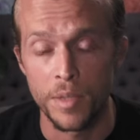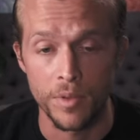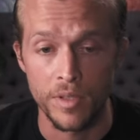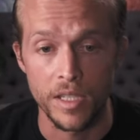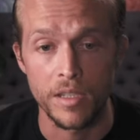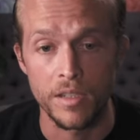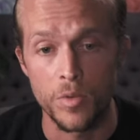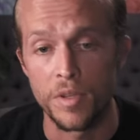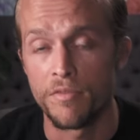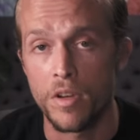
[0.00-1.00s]
people in
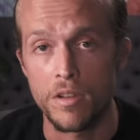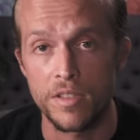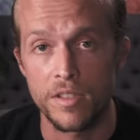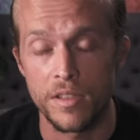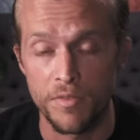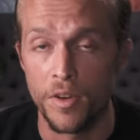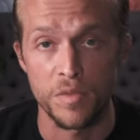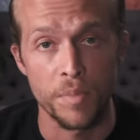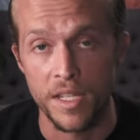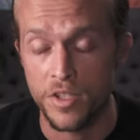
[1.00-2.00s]
Twin Falls as far as
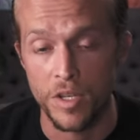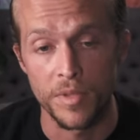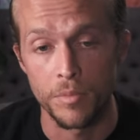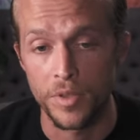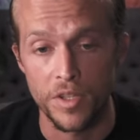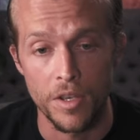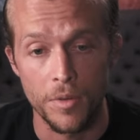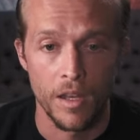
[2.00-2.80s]
base jump numbers go.